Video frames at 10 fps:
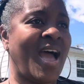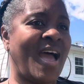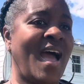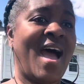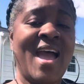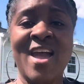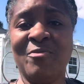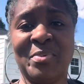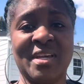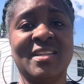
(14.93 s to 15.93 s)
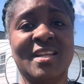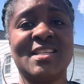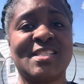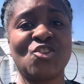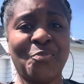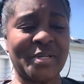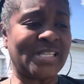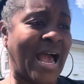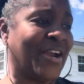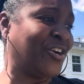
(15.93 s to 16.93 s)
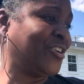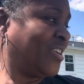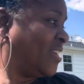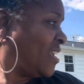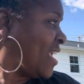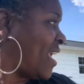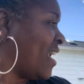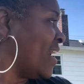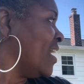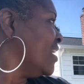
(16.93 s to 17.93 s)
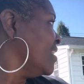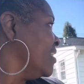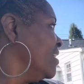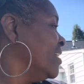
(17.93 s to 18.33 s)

I have been super tired and